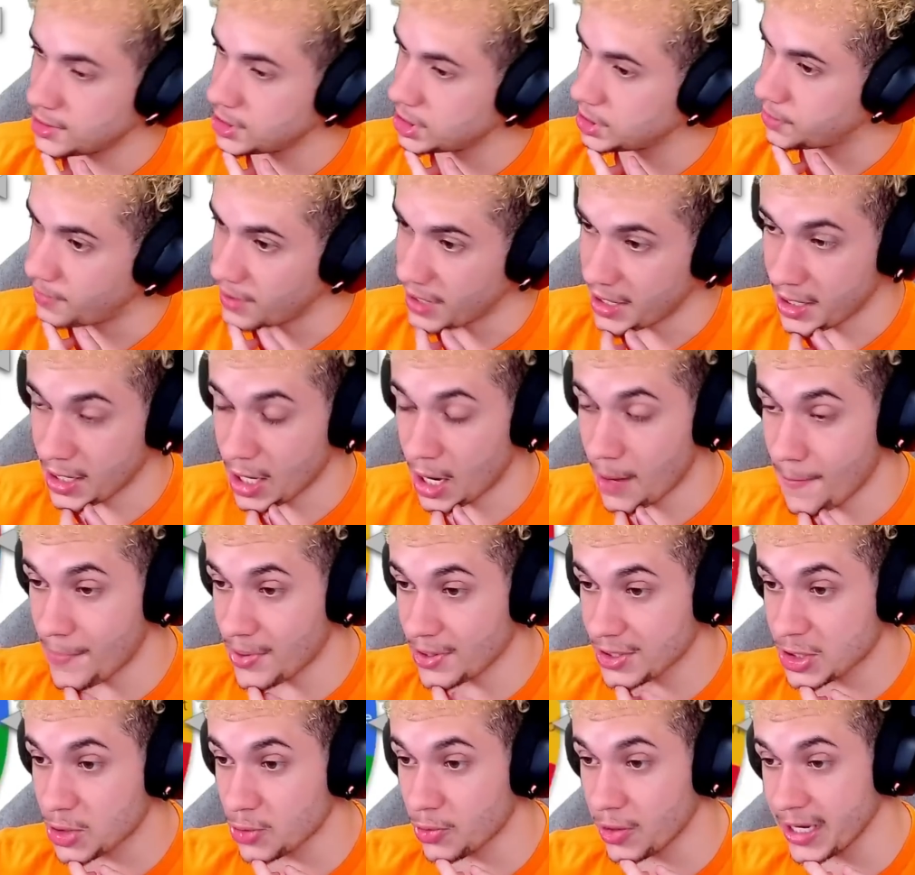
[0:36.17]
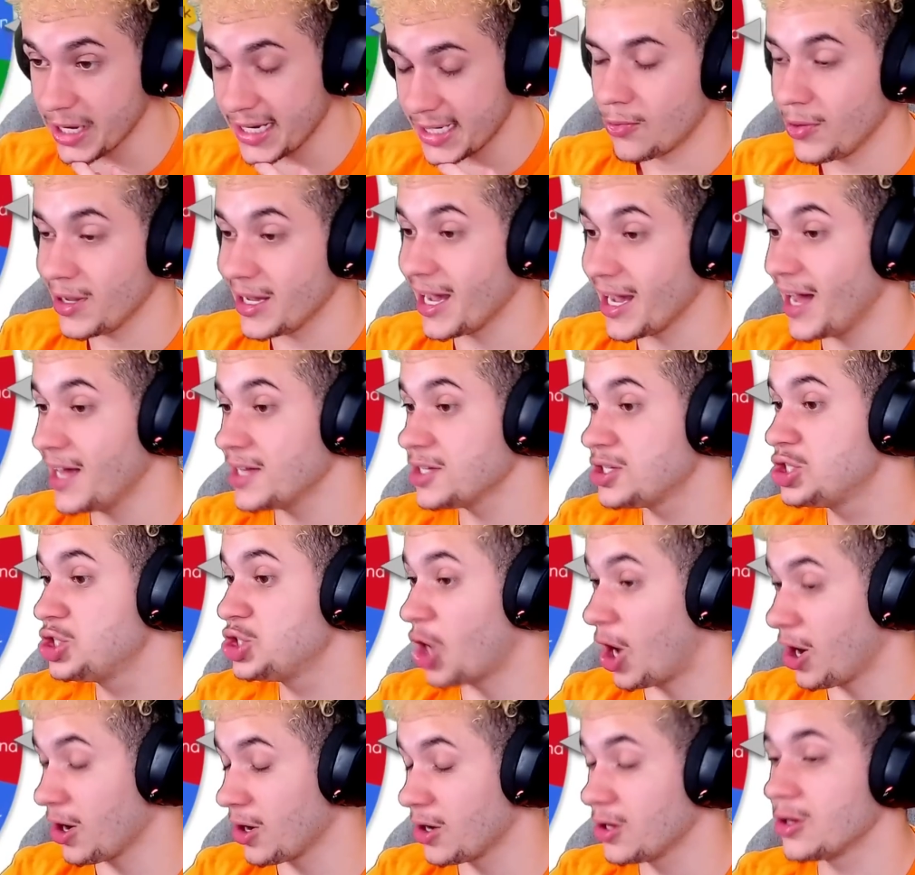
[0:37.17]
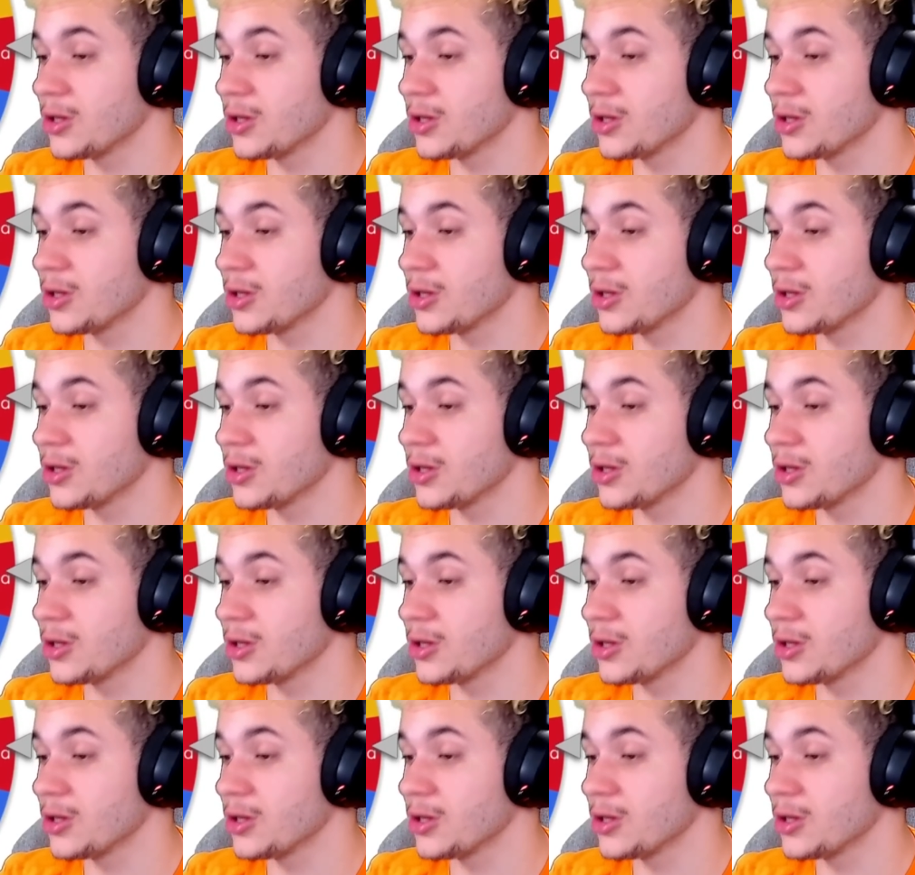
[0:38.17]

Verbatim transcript: Spin number three. We got Jungle